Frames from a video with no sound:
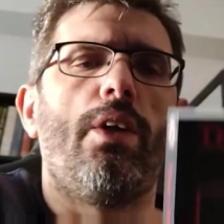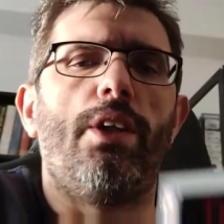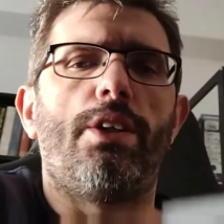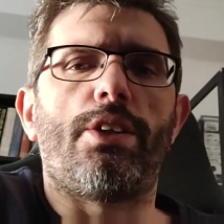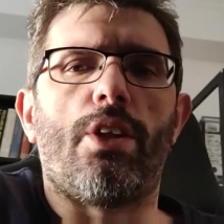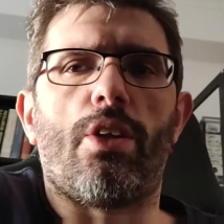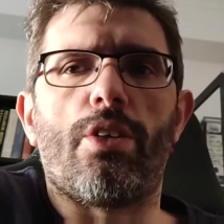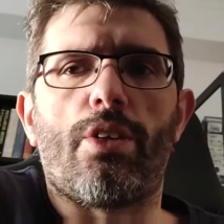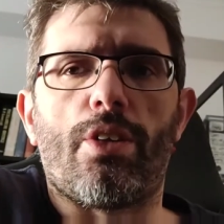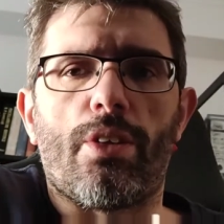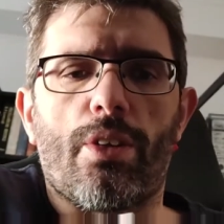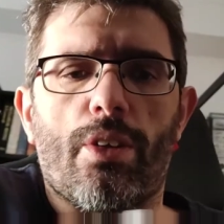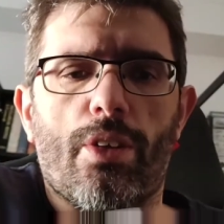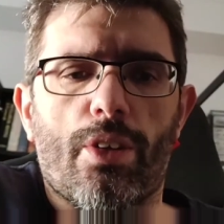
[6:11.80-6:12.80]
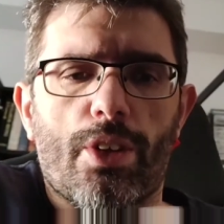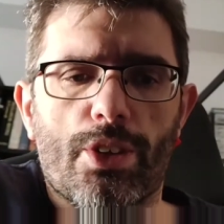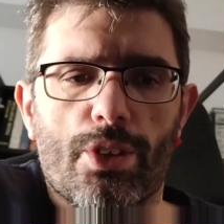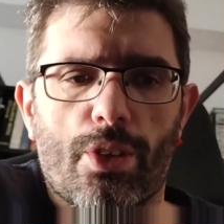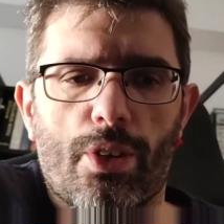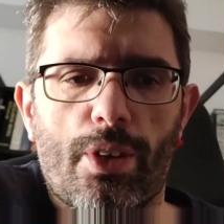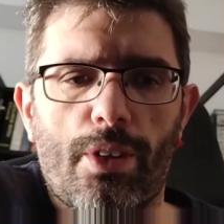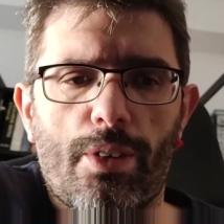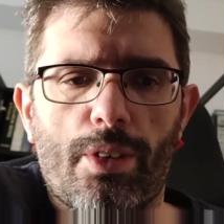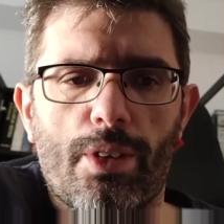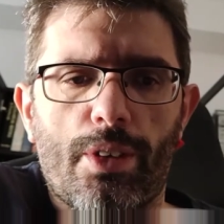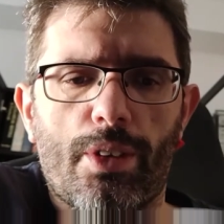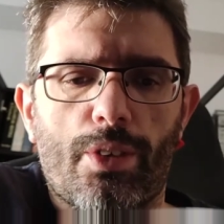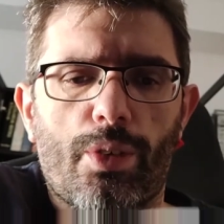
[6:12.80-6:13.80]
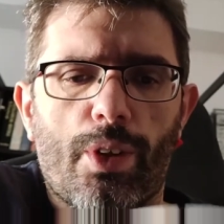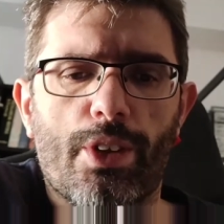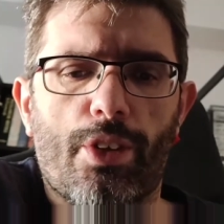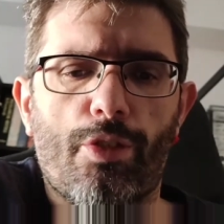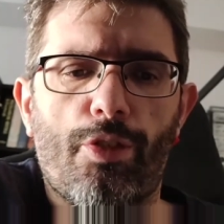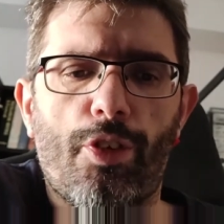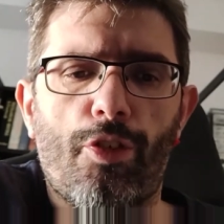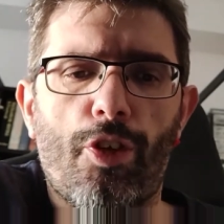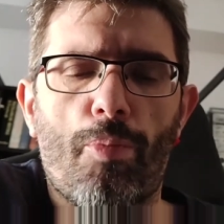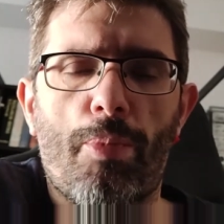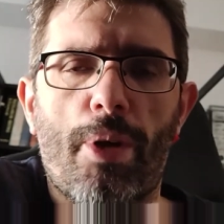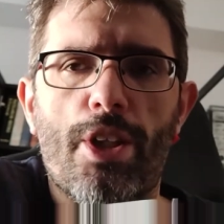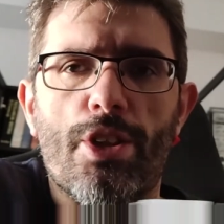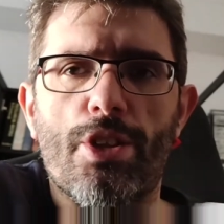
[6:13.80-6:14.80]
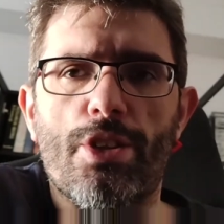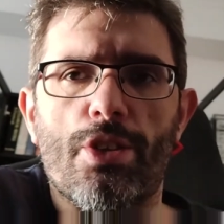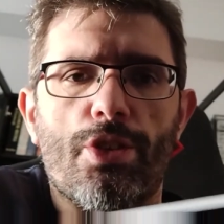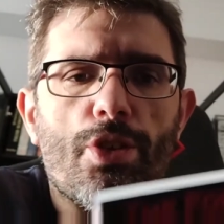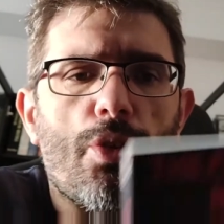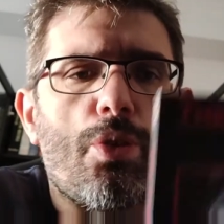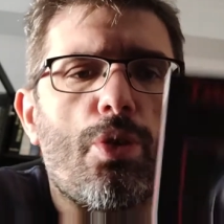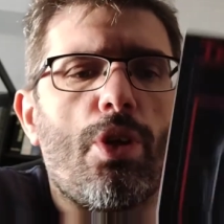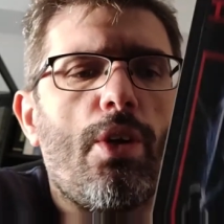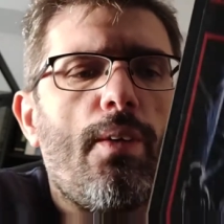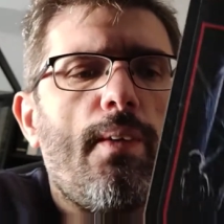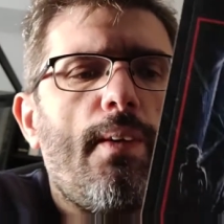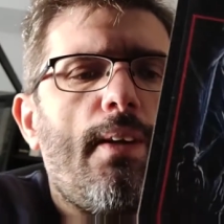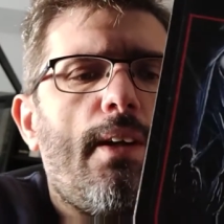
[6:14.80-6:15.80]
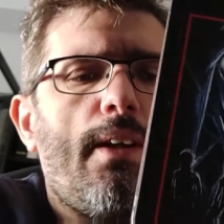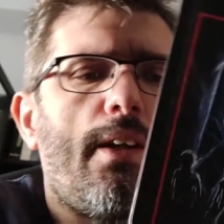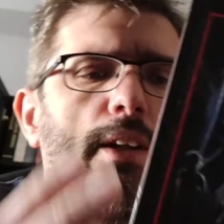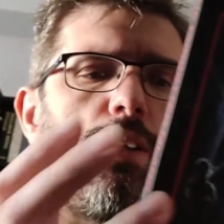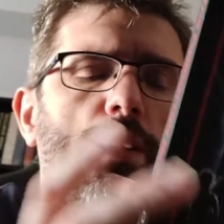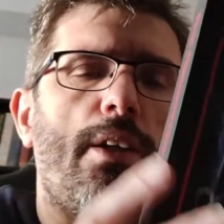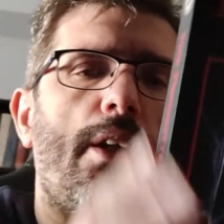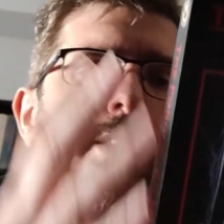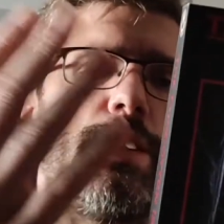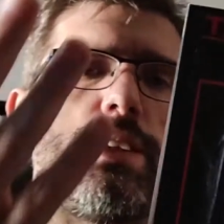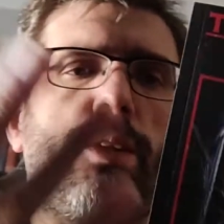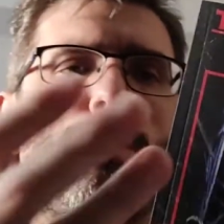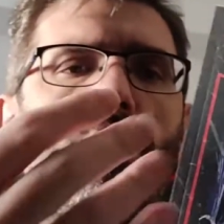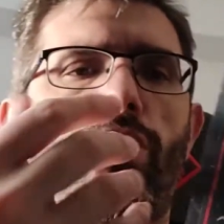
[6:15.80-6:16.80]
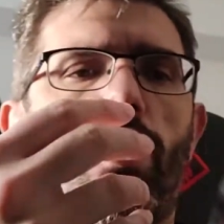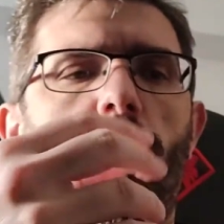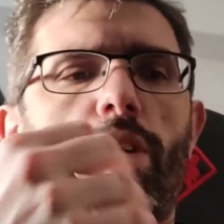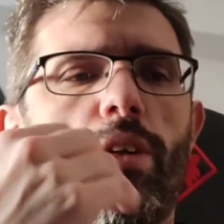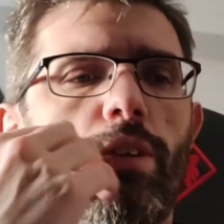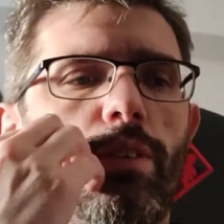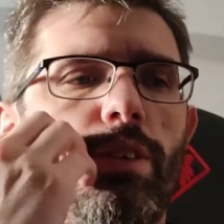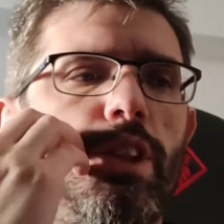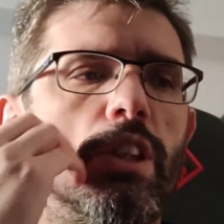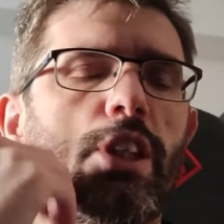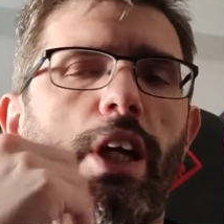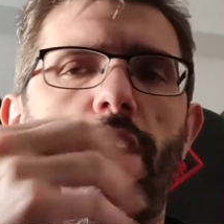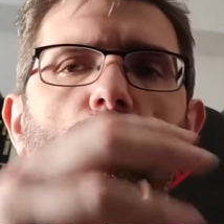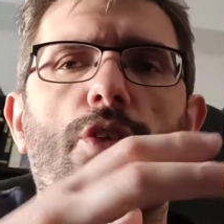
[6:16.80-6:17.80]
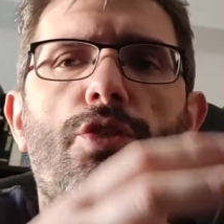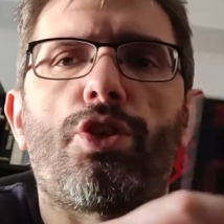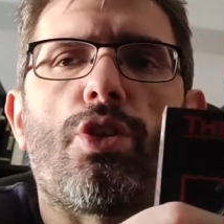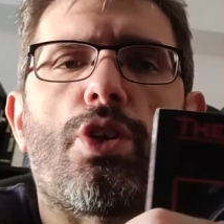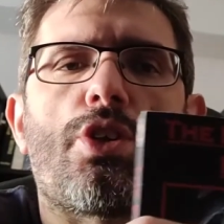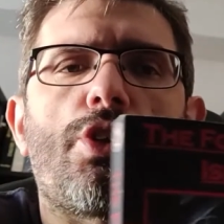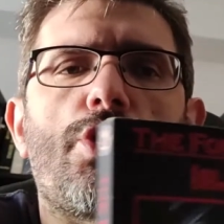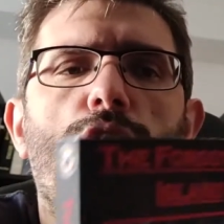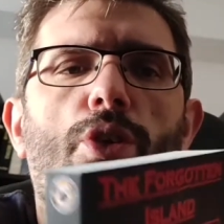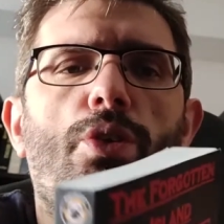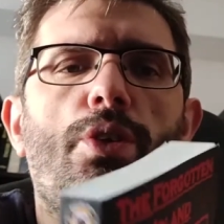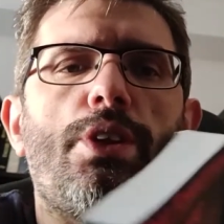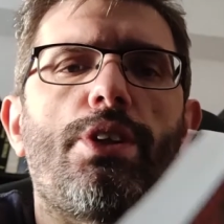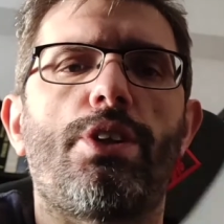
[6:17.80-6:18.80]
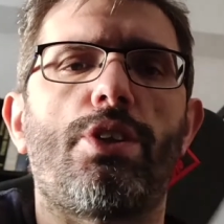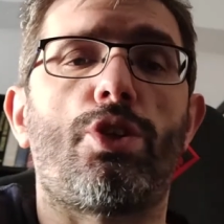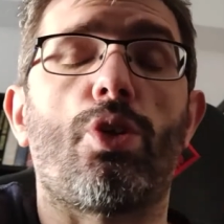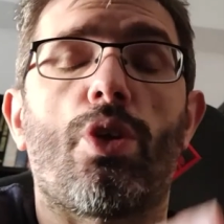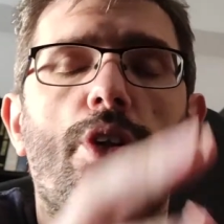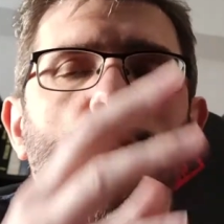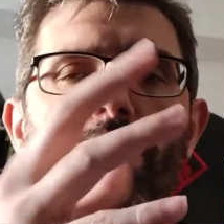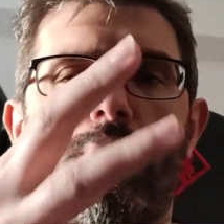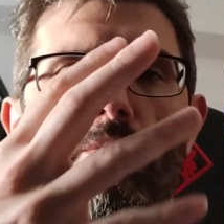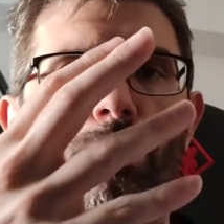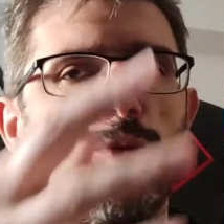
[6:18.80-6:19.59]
it's another horror story uh, 250 pages or so and as I said before this kind of short stories short